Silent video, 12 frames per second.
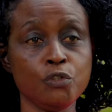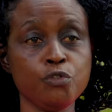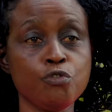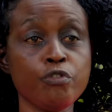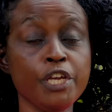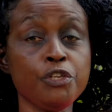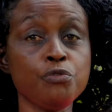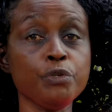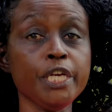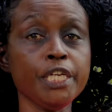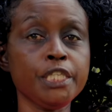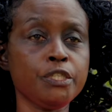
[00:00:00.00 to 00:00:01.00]
to try to
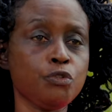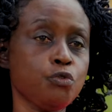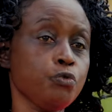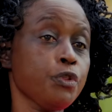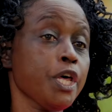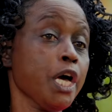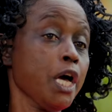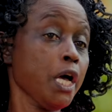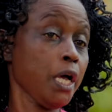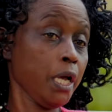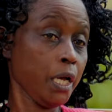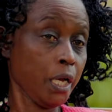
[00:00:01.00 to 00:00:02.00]
get
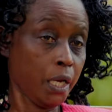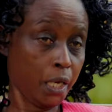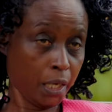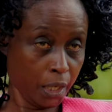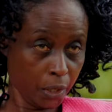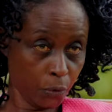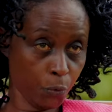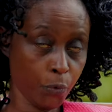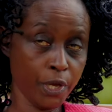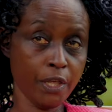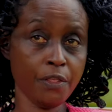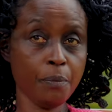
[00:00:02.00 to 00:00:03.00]
to
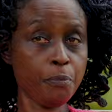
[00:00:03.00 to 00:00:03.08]
where